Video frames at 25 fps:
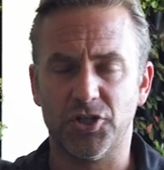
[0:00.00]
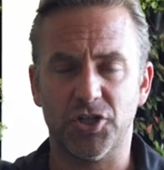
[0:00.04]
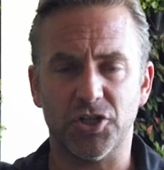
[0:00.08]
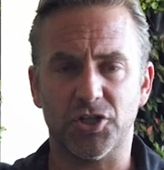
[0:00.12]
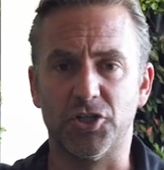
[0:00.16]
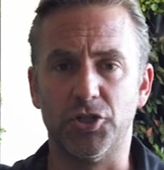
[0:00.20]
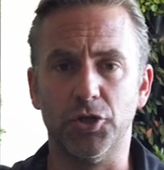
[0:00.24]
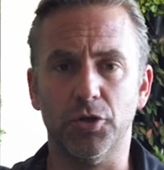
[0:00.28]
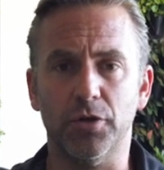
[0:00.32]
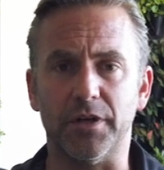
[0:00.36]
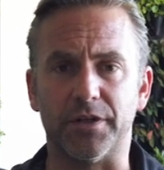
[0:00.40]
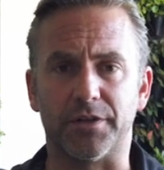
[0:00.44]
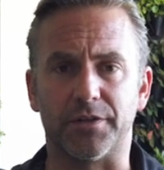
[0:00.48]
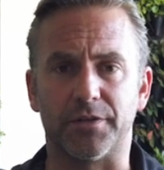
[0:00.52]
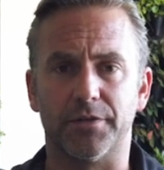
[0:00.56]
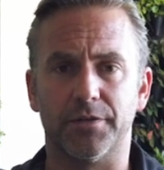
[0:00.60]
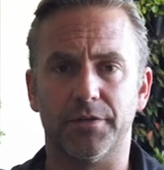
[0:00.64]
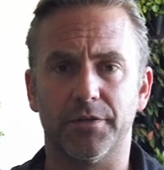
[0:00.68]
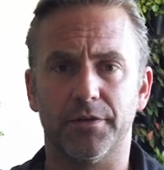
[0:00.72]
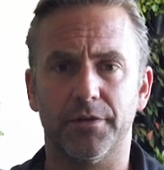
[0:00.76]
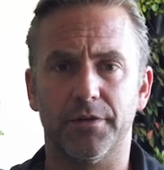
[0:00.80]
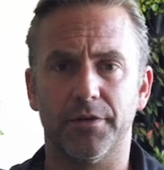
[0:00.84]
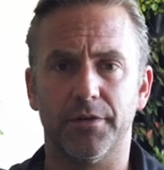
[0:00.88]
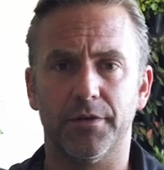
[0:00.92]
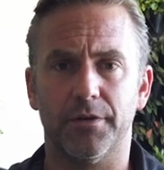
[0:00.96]
Just do it.
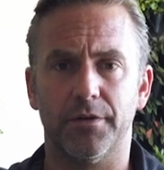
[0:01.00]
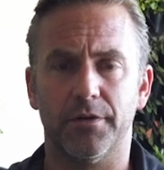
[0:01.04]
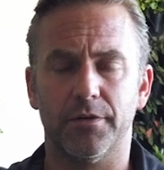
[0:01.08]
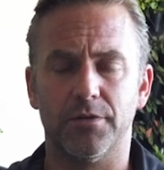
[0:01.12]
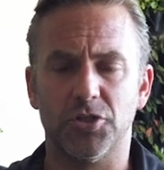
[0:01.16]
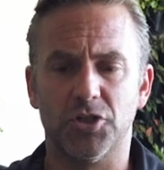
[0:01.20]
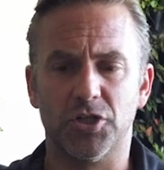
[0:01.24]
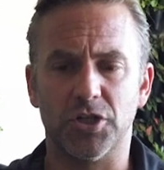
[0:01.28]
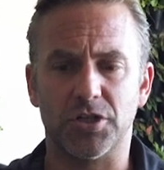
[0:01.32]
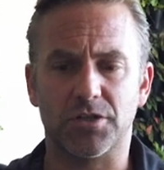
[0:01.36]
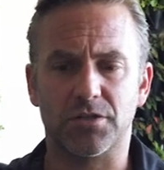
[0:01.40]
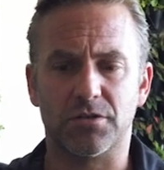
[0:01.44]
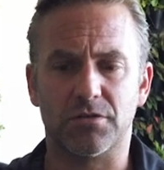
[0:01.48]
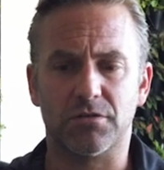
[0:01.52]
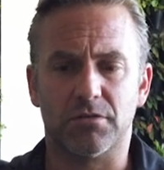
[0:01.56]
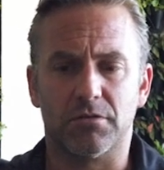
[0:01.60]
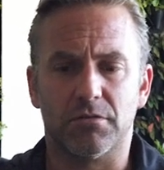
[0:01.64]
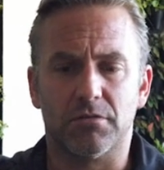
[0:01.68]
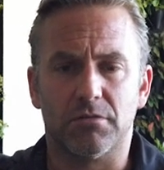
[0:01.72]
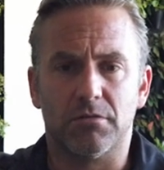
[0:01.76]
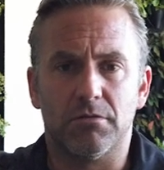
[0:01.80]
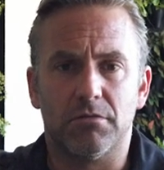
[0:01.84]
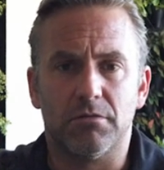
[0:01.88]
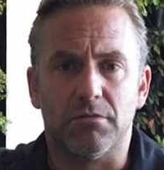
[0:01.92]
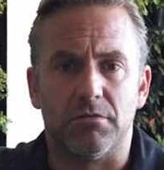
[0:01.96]
Just
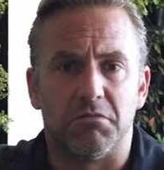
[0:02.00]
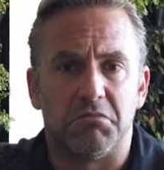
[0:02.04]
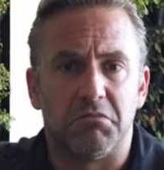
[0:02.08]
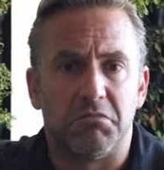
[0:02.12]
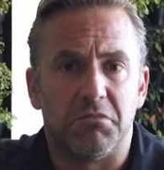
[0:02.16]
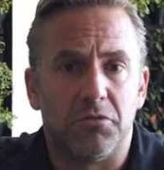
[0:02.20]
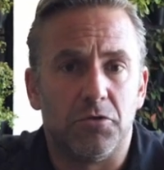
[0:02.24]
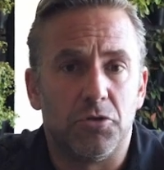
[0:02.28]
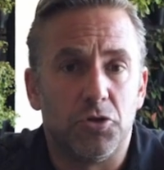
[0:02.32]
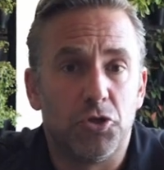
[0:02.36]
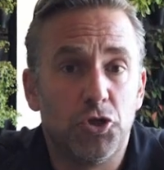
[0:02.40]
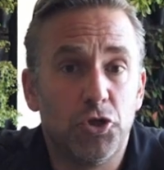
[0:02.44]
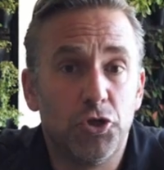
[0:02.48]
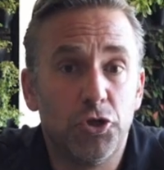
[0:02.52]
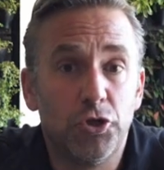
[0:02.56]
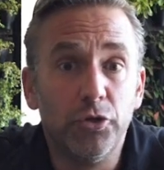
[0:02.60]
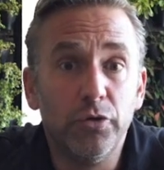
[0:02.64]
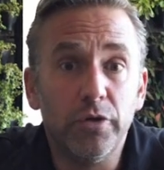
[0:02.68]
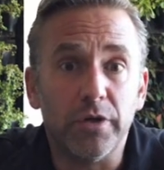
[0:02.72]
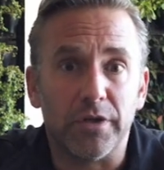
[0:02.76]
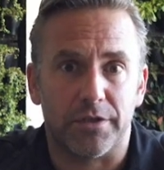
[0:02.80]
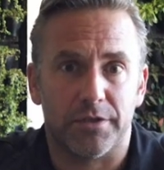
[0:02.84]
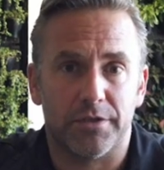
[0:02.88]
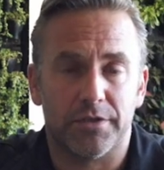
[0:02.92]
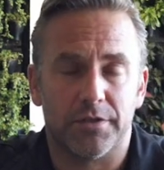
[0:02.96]

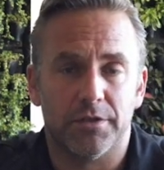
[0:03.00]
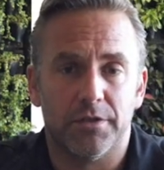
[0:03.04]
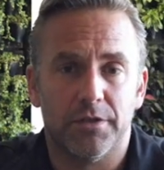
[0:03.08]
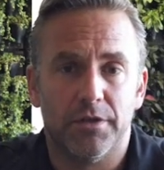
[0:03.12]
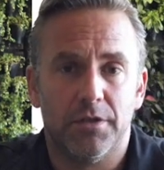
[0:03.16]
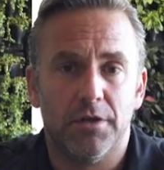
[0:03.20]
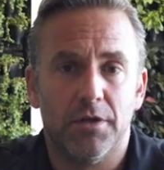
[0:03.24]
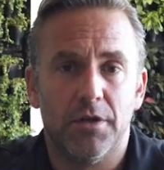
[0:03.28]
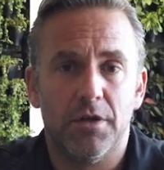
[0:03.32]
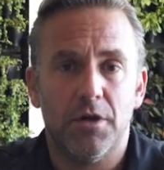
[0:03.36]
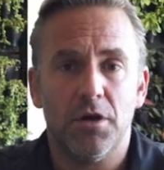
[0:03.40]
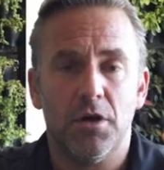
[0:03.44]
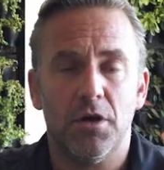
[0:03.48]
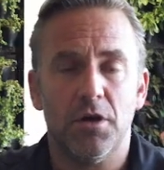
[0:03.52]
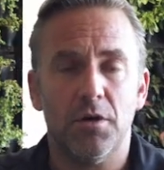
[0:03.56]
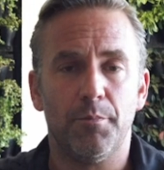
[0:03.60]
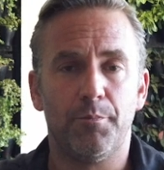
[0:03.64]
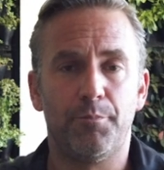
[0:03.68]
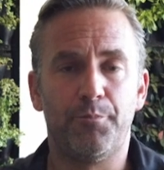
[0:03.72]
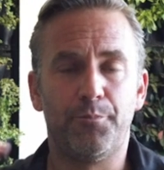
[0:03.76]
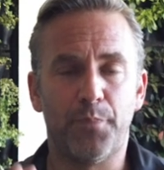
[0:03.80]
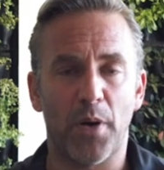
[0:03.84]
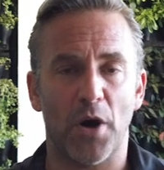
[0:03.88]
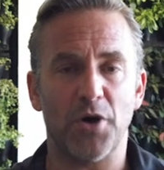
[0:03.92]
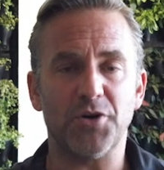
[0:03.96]
do it.
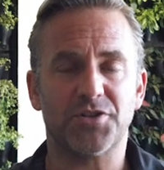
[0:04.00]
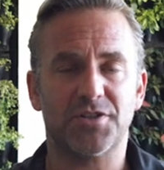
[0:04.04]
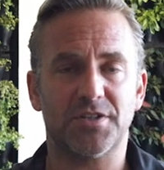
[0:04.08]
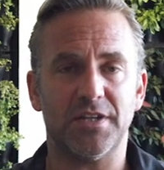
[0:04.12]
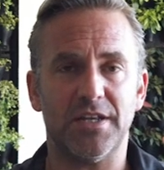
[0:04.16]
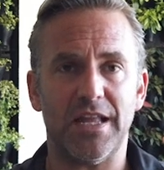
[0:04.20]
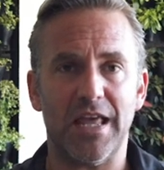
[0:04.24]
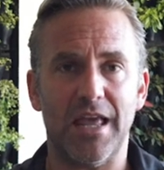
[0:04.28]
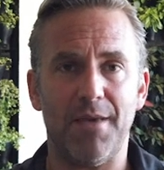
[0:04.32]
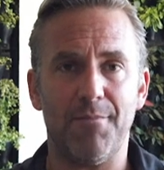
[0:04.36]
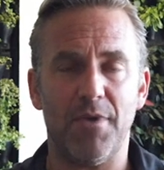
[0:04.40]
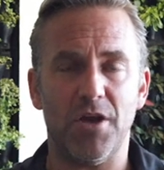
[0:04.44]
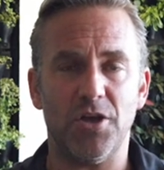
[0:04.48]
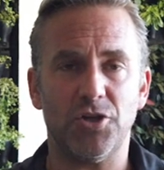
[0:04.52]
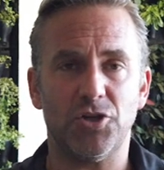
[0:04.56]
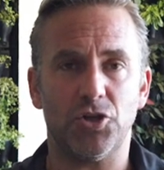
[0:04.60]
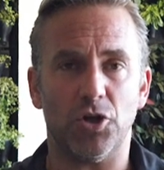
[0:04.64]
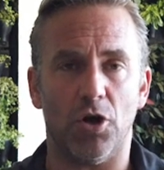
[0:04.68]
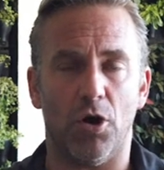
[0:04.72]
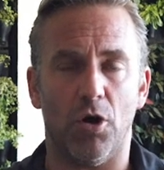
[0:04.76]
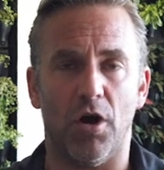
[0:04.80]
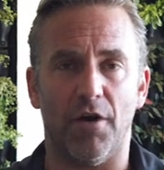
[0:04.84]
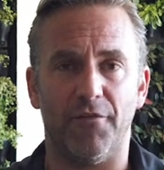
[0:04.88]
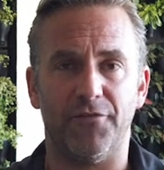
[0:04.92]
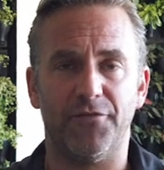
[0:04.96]
Post an
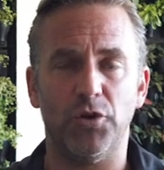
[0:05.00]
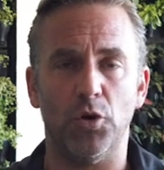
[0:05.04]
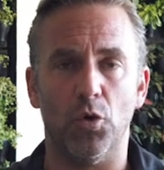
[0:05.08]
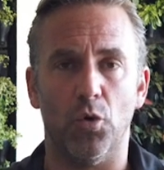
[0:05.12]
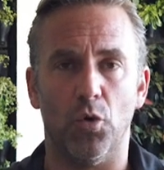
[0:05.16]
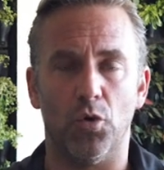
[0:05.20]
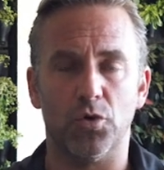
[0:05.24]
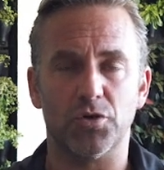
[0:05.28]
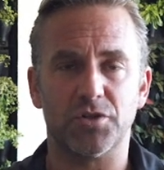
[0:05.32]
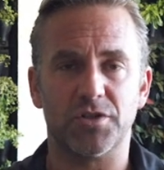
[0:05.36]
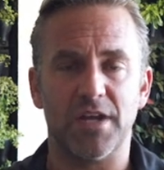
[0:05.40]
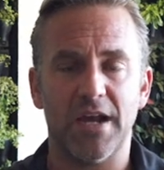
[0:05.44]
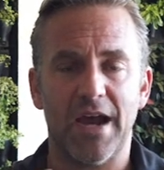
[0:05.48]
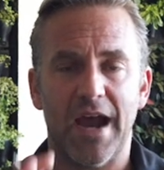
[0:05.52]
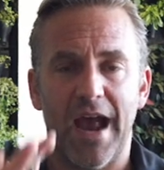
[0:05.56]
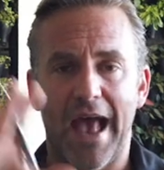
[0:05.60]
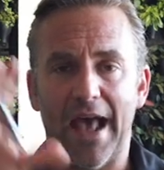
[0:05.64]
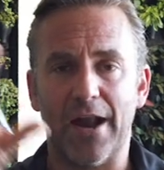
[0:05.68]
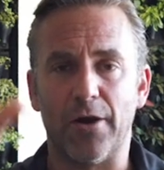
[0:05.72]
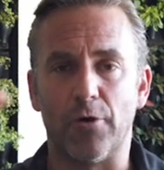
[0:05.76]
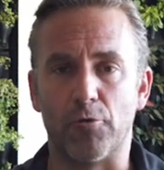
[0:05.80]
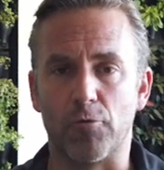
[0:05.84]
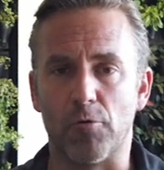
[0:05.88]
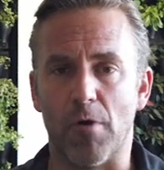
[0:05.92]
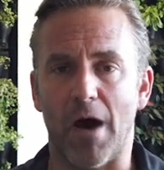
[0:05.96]
image of yours
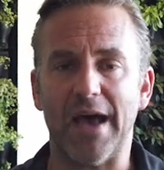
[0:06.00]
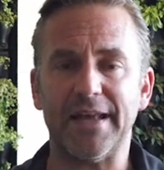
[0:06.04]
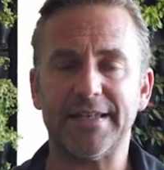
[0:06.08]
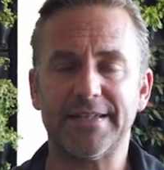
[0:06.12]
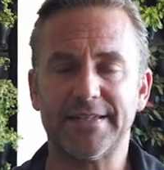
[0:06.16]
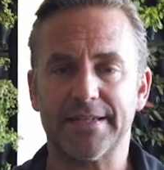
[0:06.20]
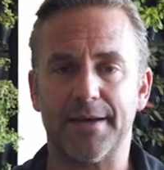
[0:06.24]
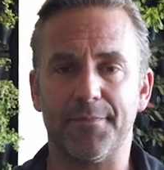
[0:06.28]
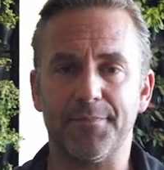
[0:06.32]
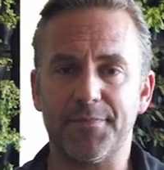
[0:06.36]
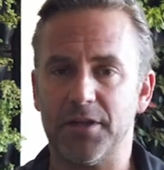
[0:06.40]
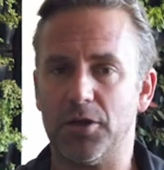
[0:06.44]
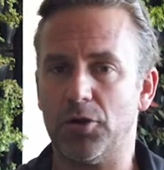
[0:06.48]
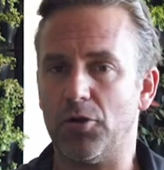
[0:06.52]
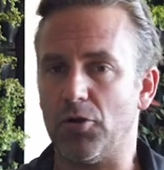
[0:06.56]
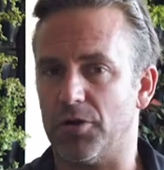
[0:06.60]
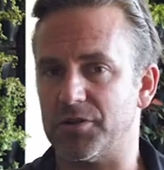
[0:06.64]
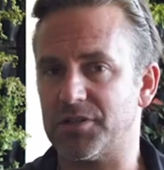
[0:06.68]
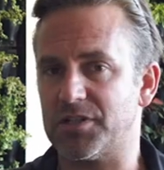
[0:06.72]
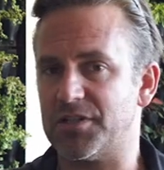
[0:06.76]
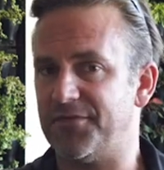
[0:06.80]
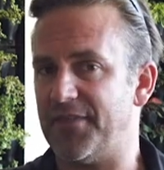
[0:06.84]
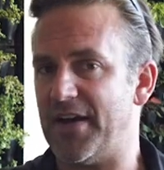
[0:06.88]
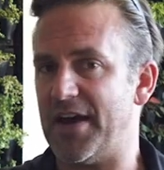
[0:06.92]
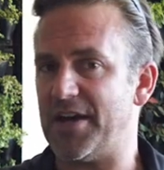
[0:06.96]
and write something
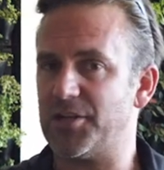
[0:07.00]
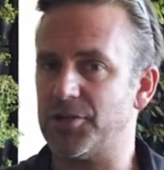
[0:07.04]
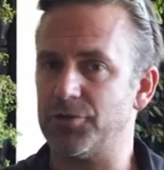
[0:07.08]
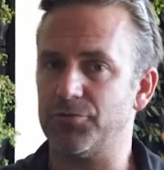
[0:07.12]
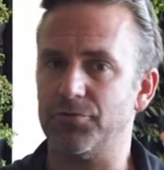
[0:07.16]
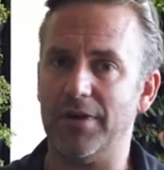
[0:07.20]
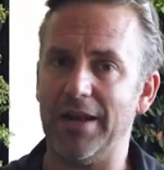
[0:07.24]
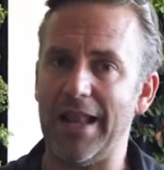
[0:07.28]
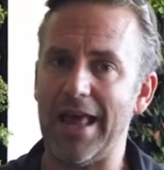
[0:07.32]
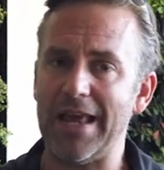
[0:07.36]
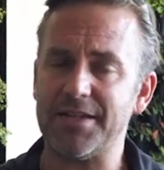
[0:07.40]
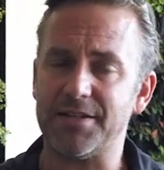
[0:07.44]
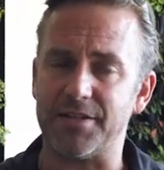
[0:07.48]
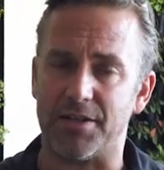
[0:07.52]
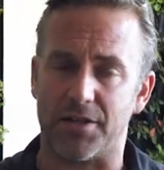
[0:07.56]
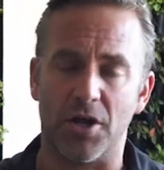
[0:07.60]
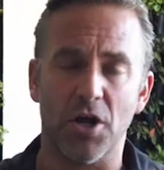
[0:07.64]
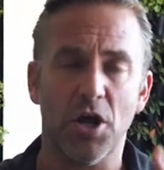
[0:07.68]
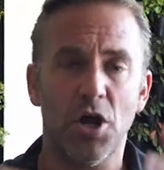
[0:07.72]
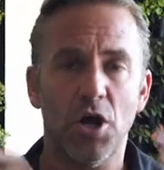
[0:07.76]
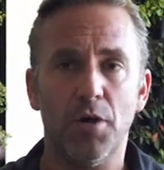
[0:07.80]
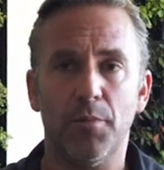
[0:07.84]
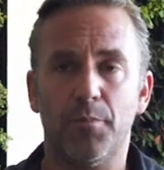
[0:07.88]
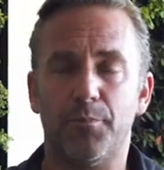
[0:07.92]
conservation-related.